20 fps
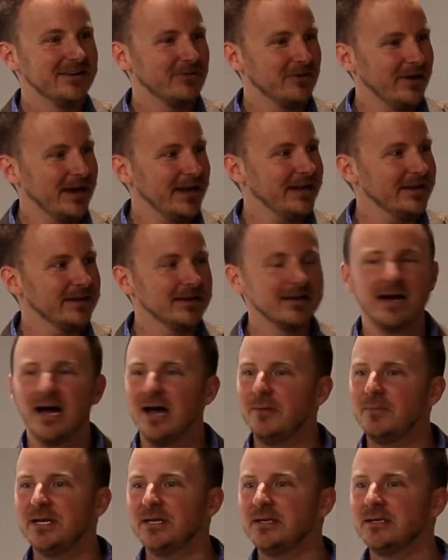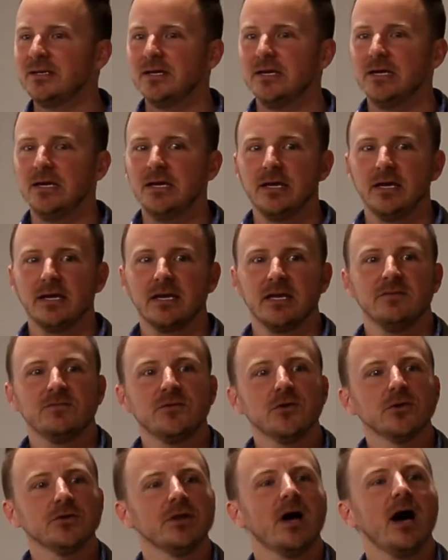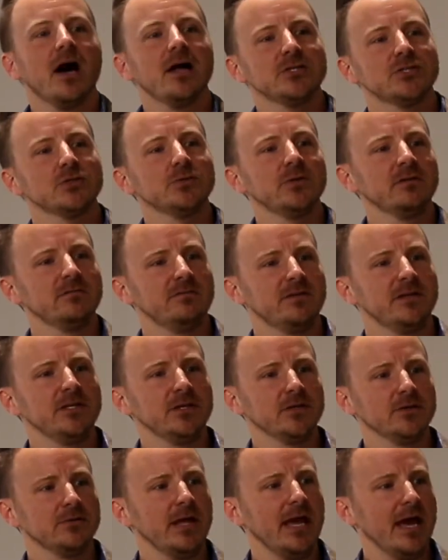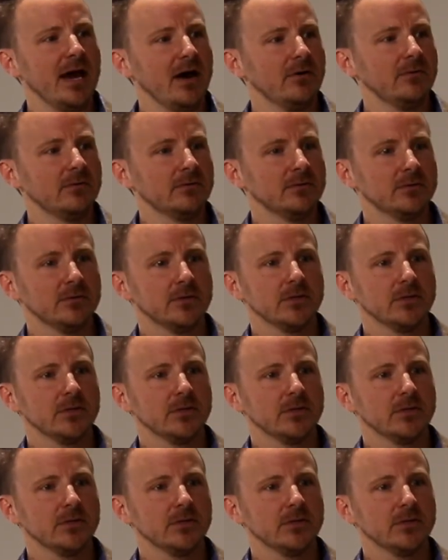Right? I mean, like if you're not doing video now,